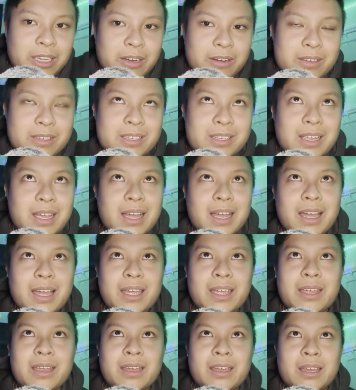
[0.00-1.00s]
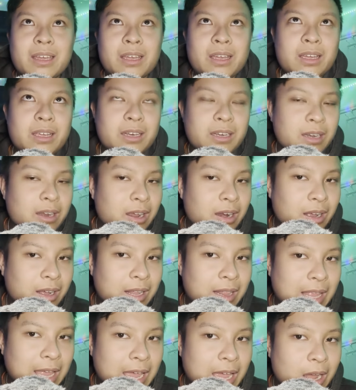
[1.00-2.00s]
sky, not a
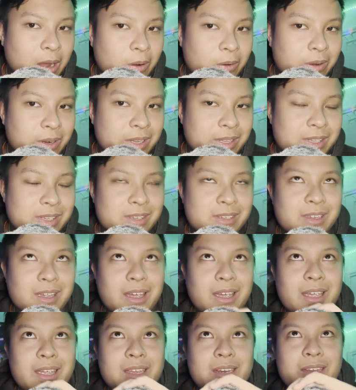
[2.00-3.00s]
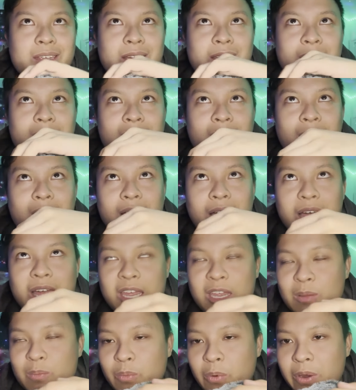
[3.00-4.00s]
cloud inside.
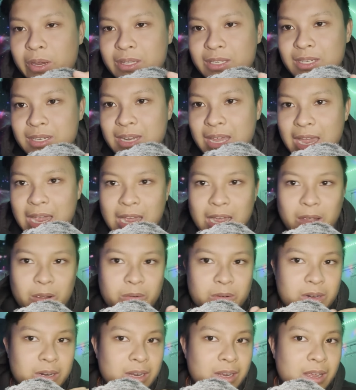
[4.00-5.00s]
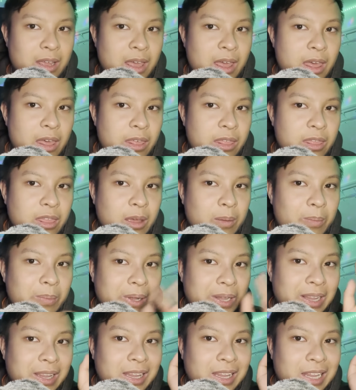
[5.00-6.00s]
I pointed out the
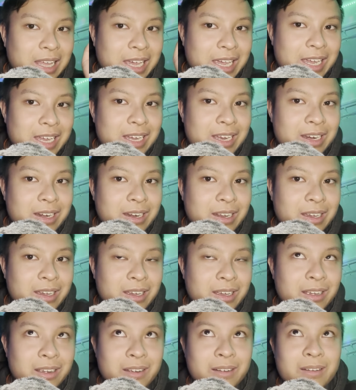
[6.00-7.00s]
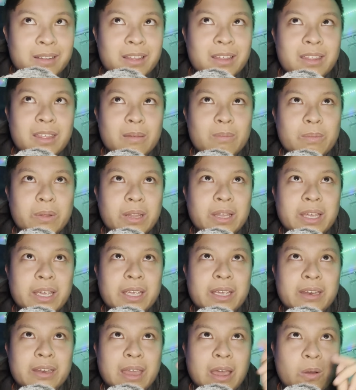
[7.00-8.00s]
plane
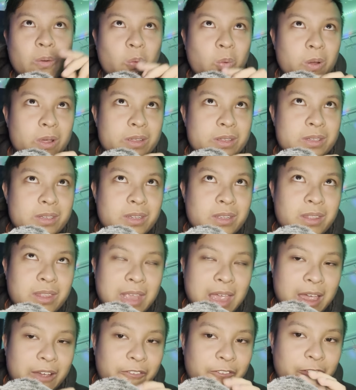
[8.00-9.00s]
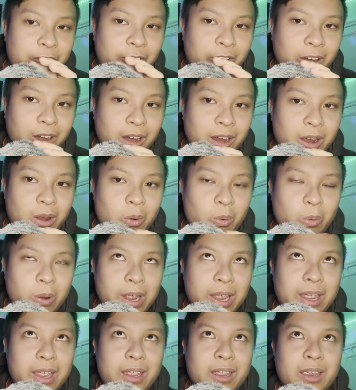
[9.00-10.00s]
that wasn't that far
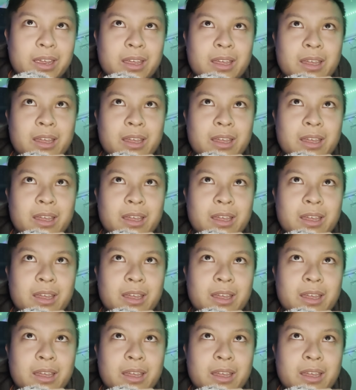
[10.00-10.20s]
away.